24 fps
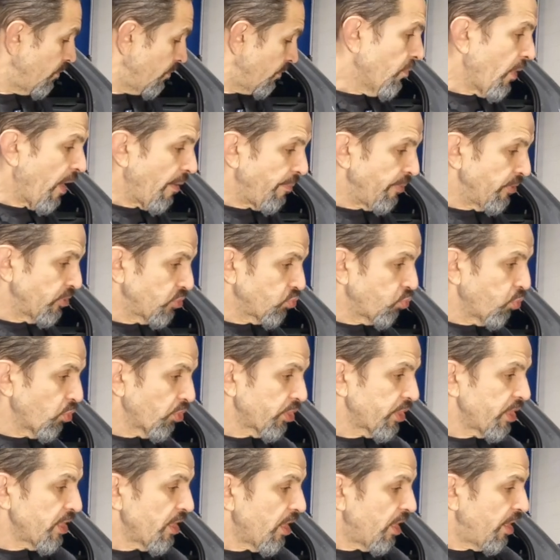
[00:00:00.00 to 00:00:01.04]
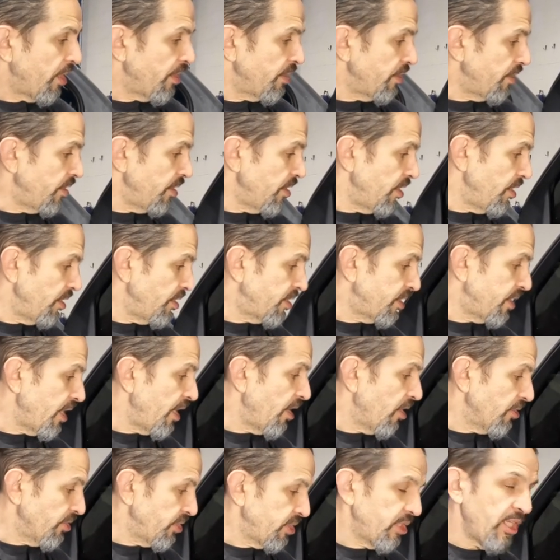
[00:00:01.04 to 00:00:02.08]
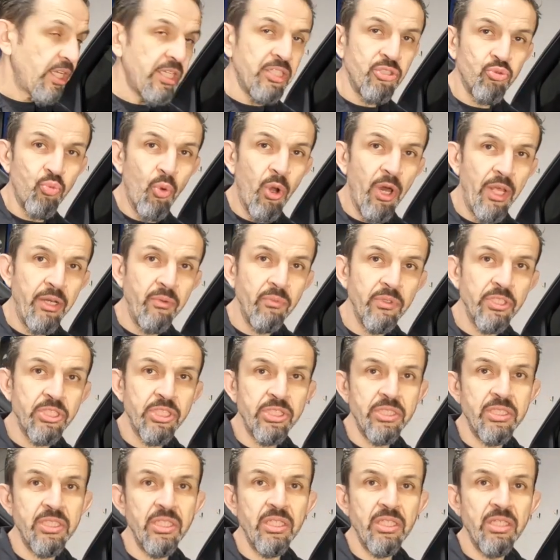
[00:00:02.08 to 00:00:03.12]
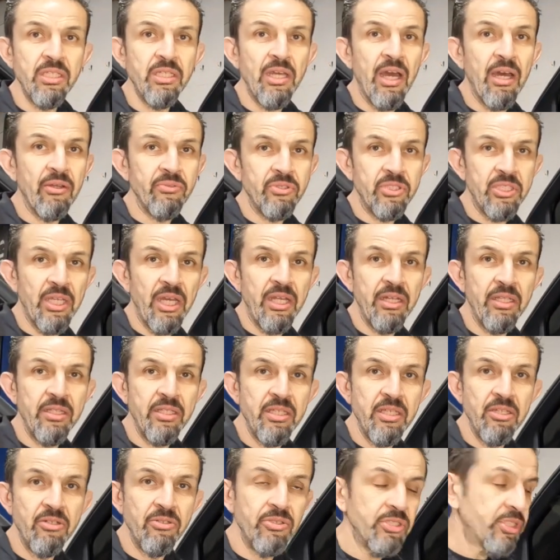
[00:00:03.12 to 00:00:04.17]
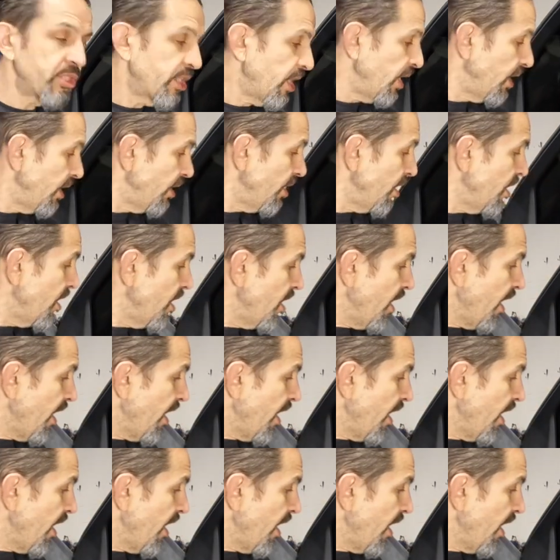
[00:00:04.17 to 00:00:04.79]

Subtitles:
Robert's working on our stage 1, which is the outside of the inner skin,